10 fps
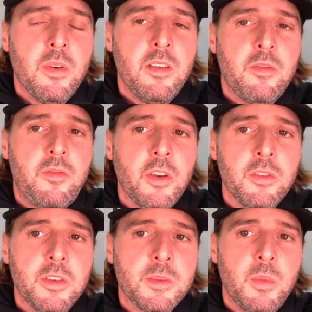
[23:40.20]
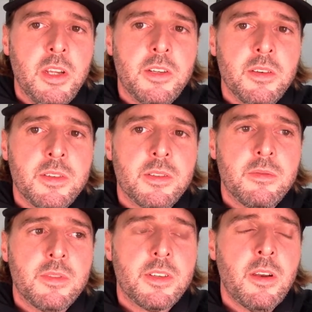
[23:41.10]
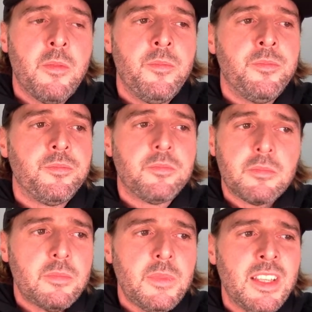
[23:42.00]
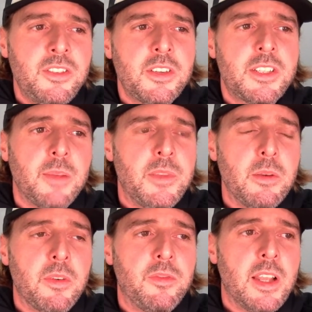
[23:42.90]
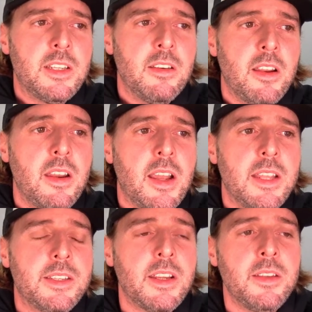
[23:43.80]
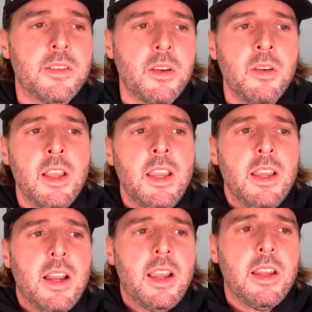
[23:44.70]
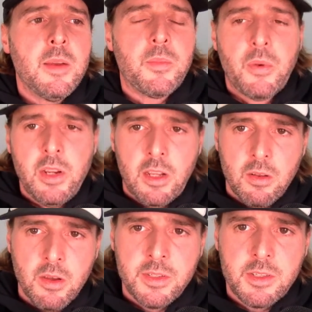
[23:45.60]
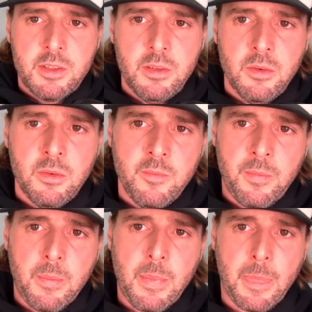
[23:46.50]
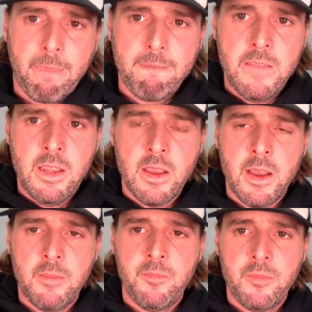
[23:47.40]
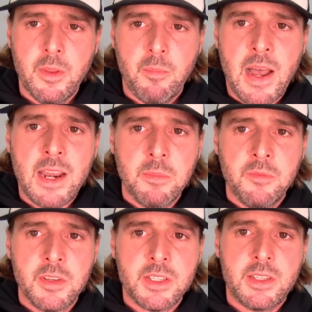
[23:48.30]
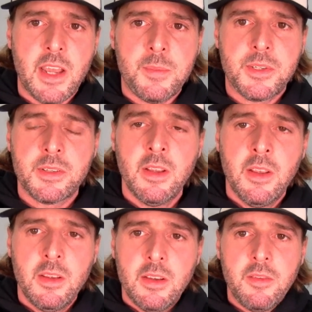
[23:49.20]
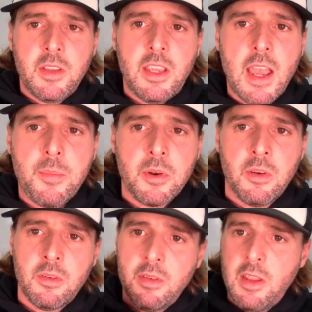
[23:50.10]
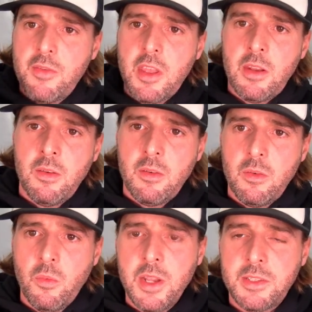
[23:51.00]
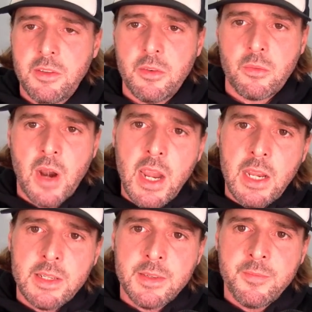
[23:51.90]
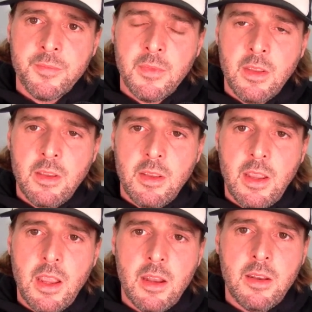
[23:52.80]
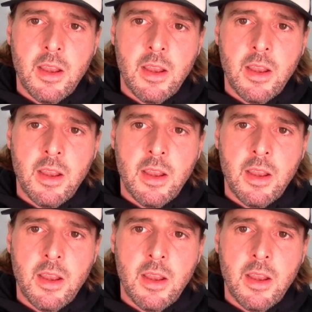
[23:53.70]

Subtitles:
filled those bleachers. So just something reflecting on it in hindsight. So I got up pretty close to the bottom of the steps of the Capitol, and then went to the right, and